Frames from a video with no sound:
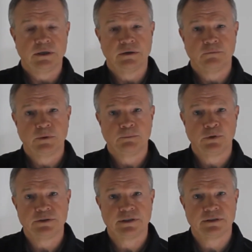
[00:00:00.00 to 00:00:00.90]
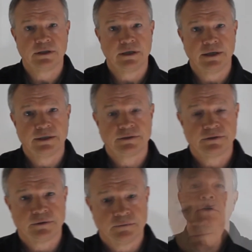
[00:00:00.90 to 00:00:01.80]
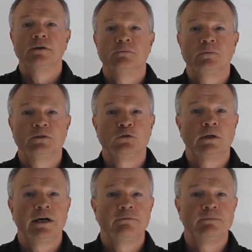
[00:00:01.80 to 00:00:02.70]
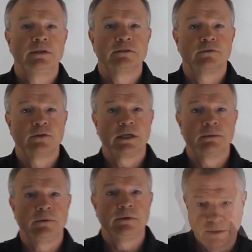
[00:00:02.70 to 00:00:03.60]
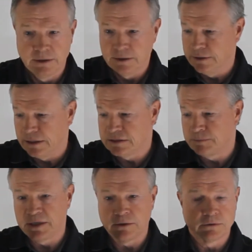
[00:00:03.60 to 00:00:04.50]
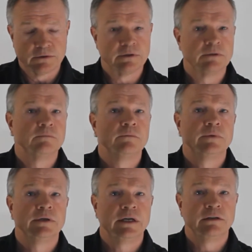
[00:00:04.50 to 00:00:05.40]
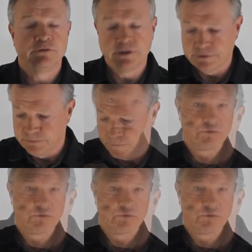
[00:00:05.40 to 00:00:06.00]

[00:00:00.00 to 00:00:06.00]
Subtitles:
preset the lights with 2.5 meters of cable, and that's about 8 feet.